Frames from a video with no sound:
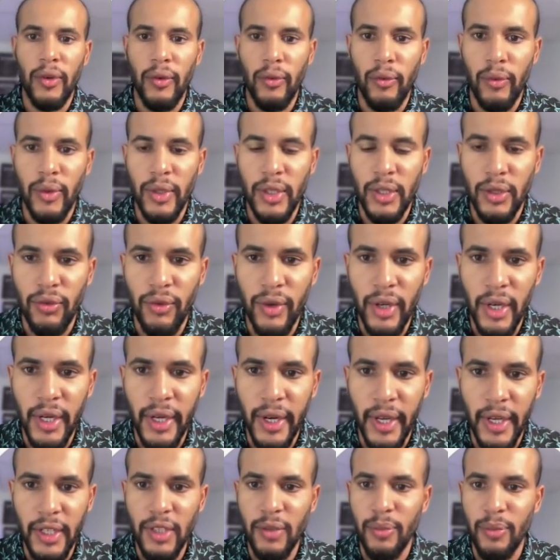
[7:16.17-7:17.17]
which is really
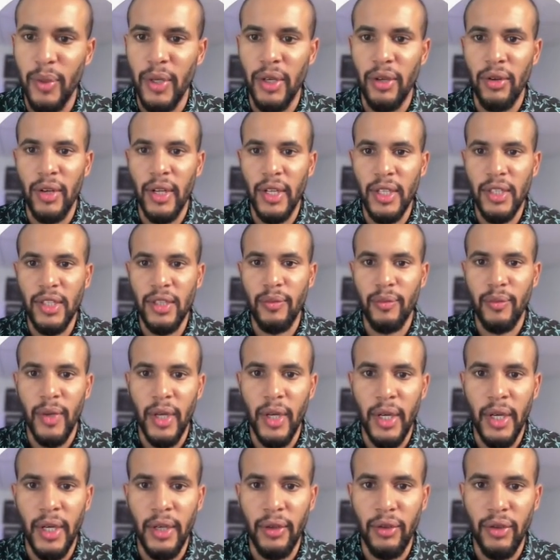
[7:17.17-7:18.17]
nice, but you're
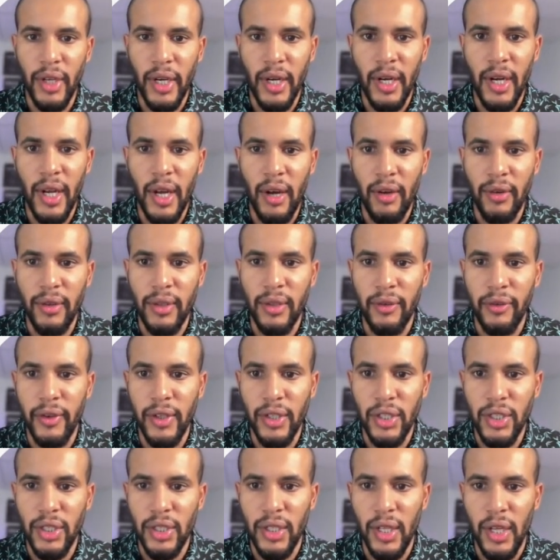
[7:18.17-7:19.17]
not allowed to
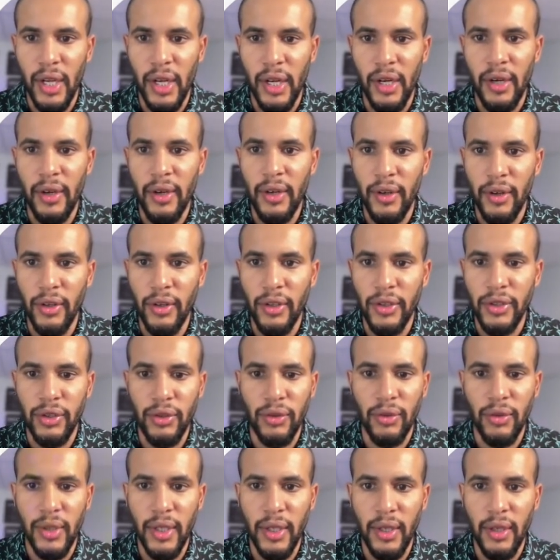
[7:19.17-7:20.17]
fish there. Also,
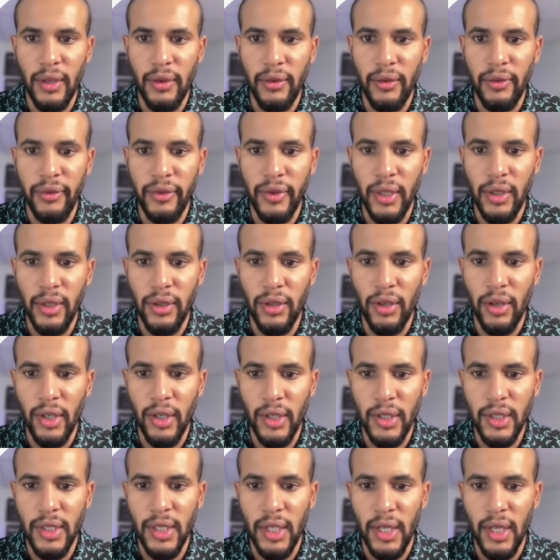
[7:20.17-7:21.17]
you can't feed
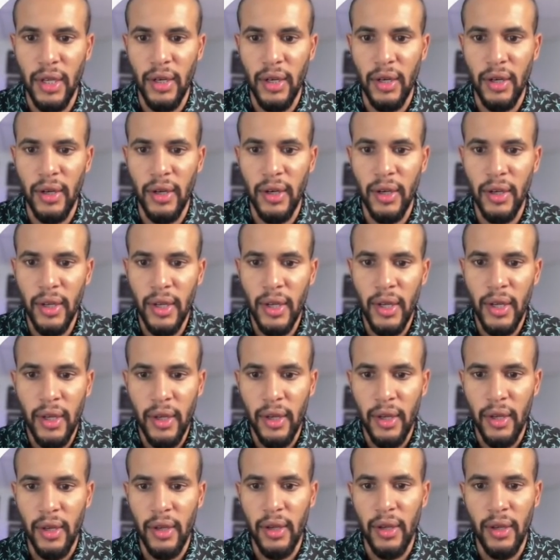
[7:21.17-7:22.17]
ducks there.
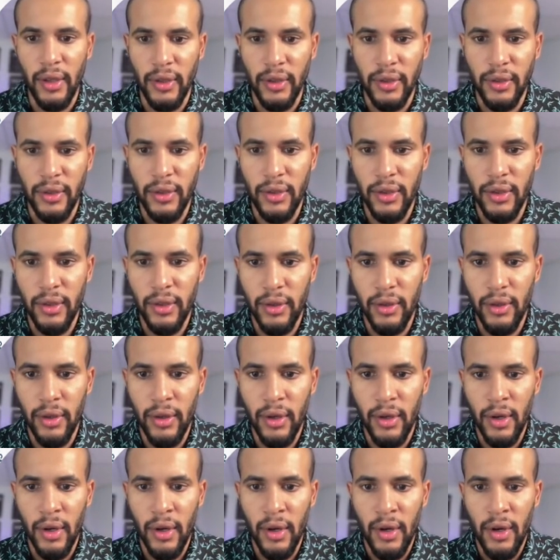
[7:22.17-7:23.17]
And
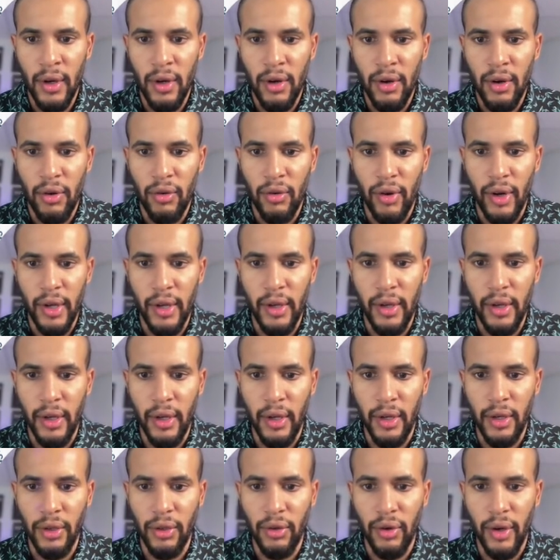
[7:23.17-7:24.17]
right
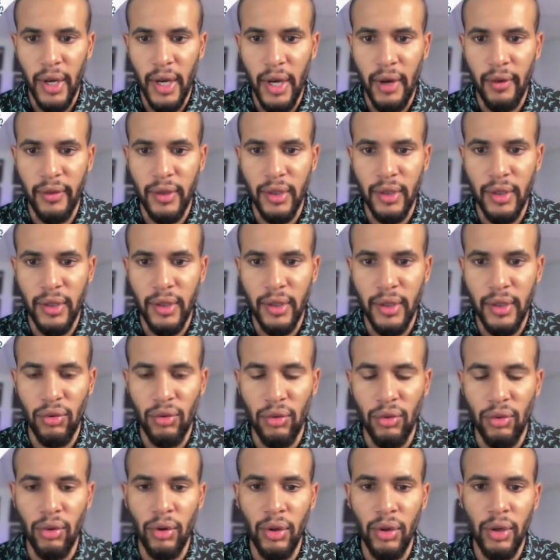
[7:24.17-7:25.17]
here you have the
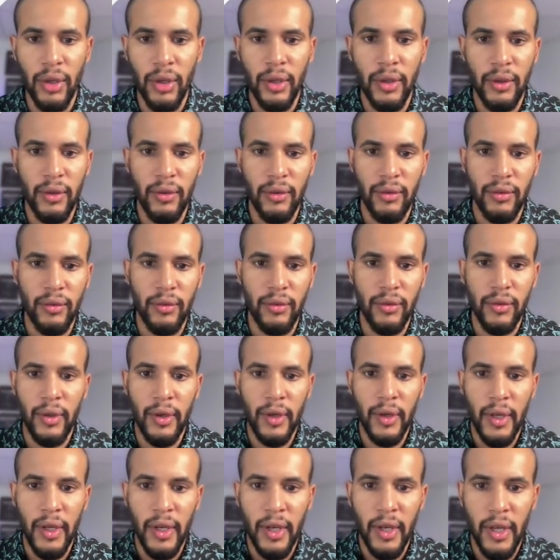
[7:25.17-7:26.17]
zoo,
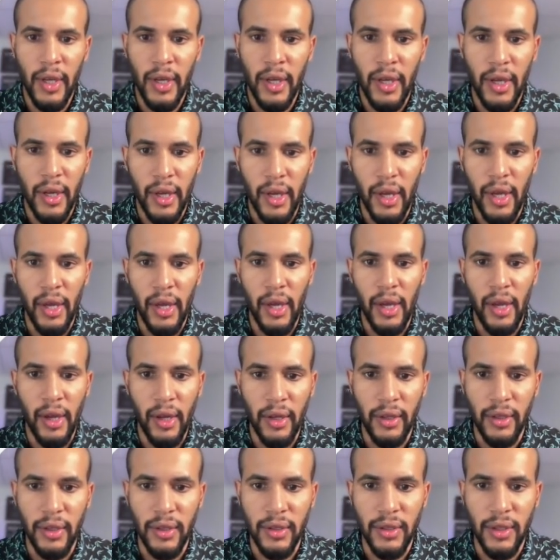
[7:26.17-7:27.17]

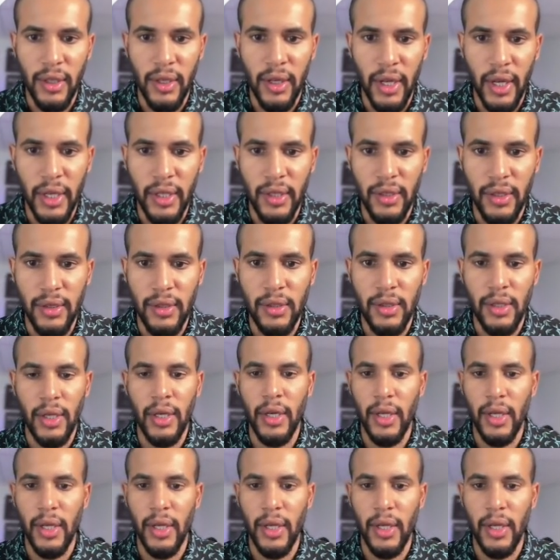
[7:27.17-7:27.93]
and there's a nice